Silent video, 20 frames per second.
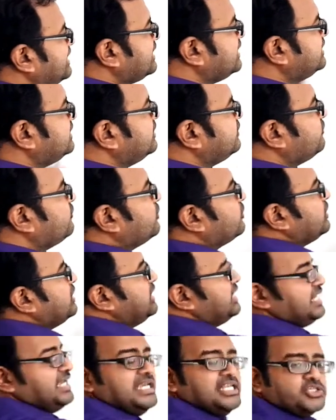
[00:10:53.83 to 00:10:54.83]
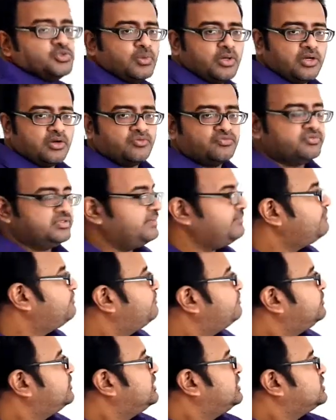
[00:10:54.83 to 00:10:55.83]
idea for each one of them.
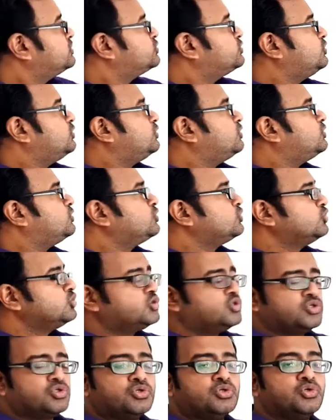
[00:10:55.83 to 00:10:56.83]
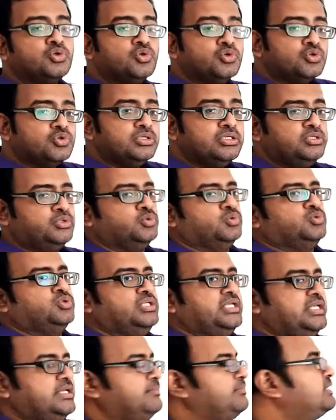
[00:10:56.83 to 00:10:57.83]
So root 2 into 3